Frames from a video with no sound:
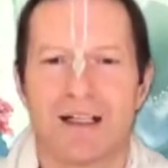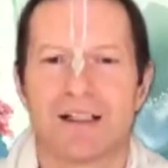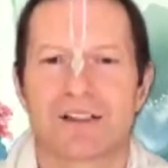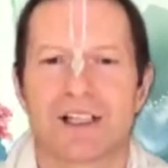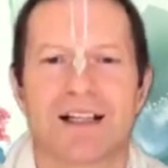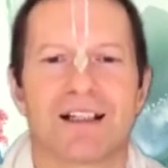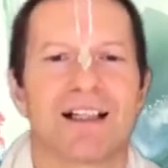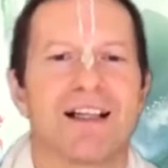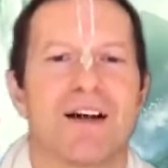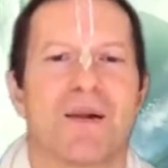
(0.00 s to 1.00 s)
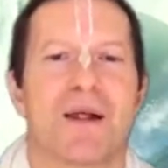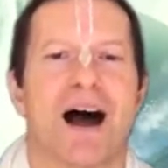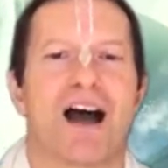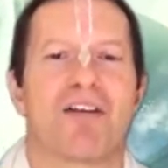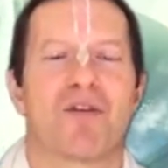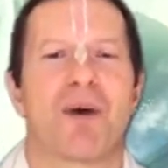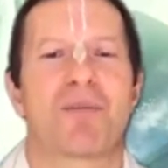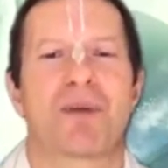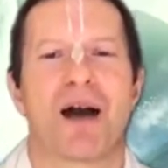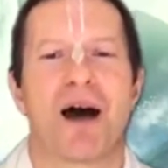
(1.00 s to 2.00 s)
Secondly, I offer my
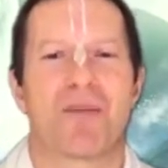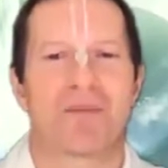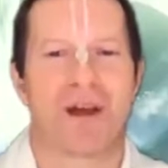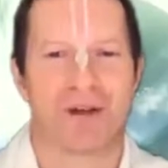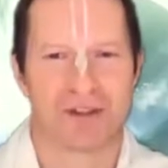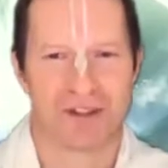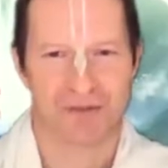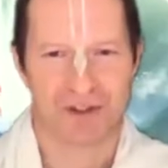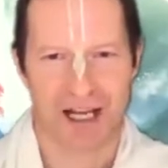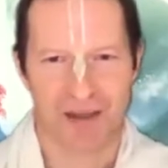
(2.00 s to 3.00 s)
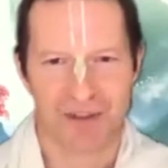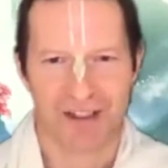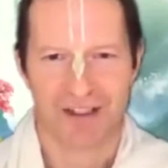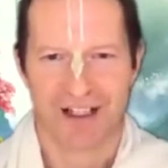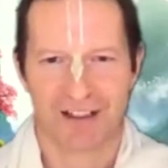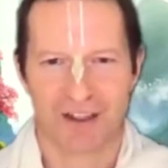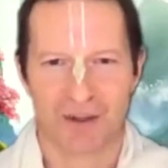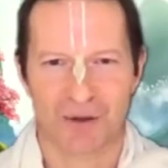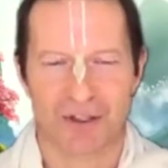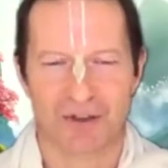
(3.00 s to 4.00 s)
pranam thousands of times at the
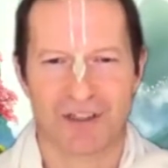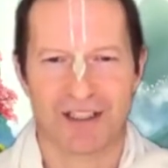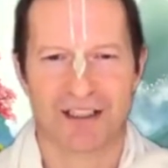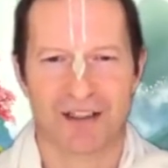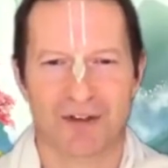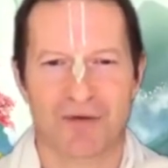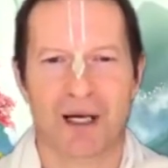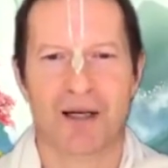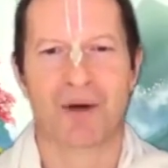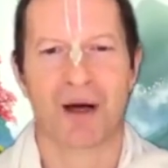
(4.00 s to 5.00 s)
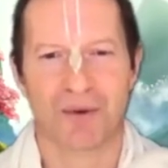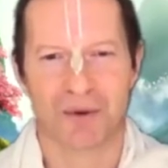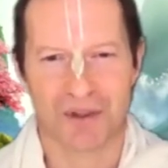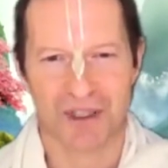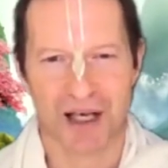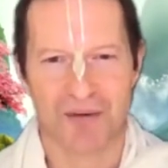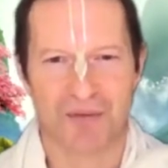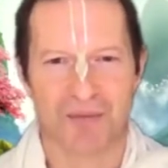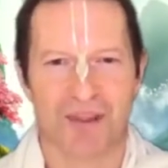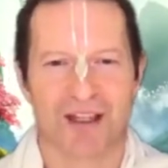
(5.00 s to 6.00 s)
lotus feet of my Param Gurudev,
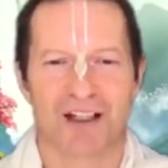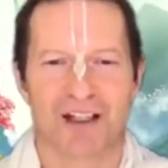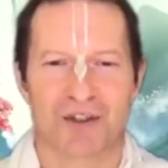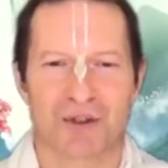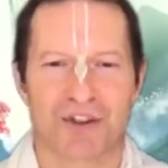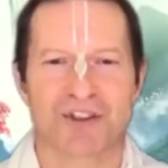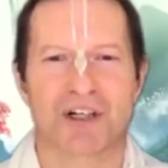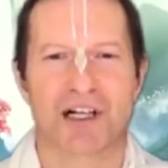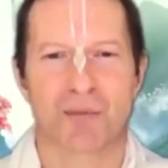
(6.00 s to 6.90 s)
to Srila